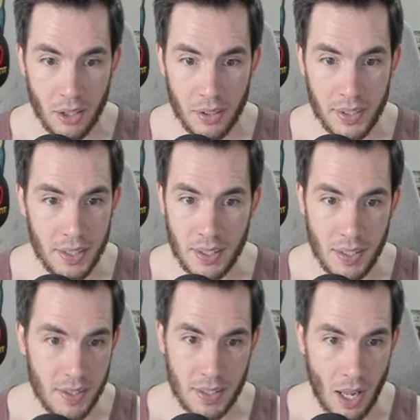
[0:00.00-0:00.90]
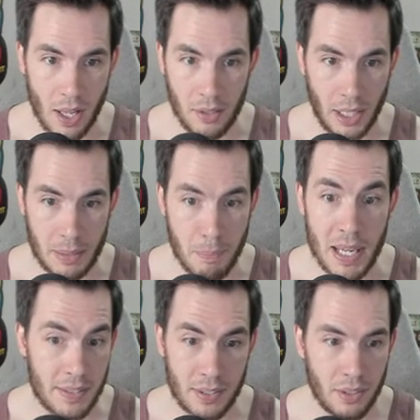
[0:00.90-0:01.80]
This is like
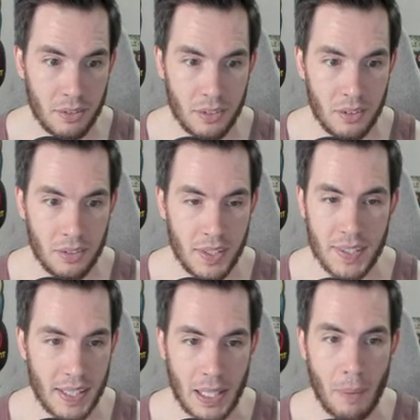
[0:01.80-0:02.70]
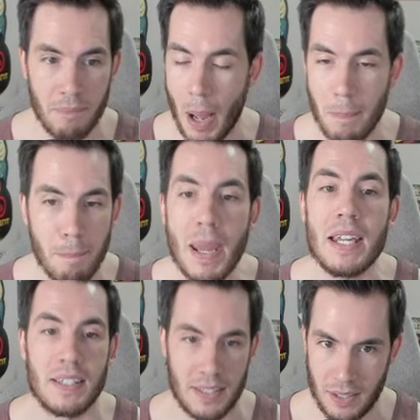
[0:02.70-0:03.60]
mint. This is like a, a
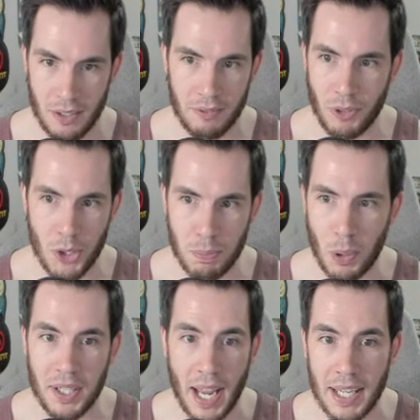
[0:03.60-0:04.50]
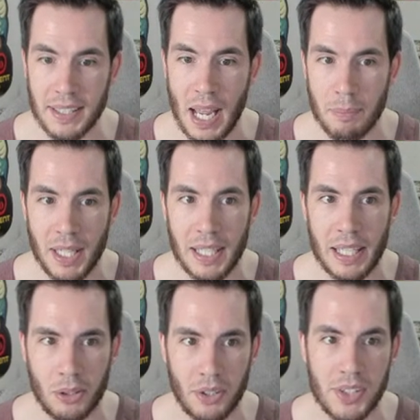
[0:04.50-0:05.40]
mint first Fair print warning. hang tab Kid
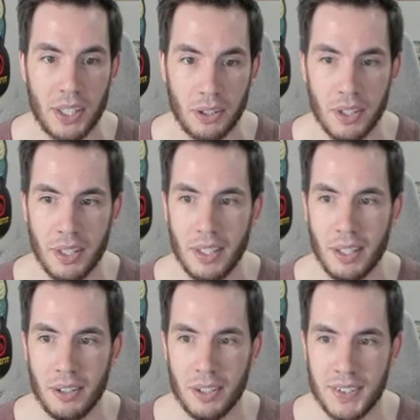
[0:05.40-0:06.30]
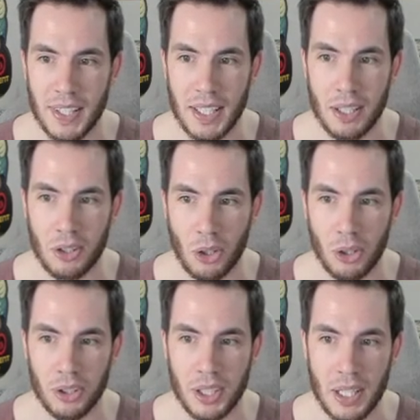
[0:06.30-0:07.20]
Icarus here sitting
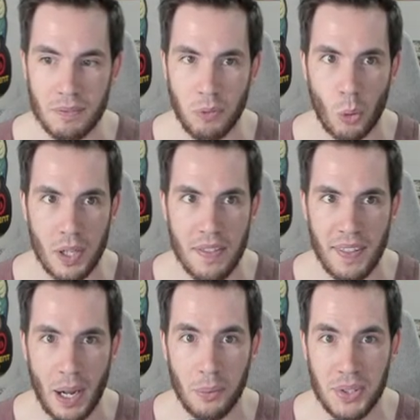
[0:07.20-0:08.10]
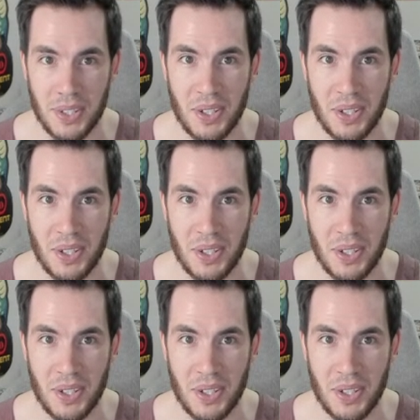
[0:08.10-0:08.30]
currently at forty thousand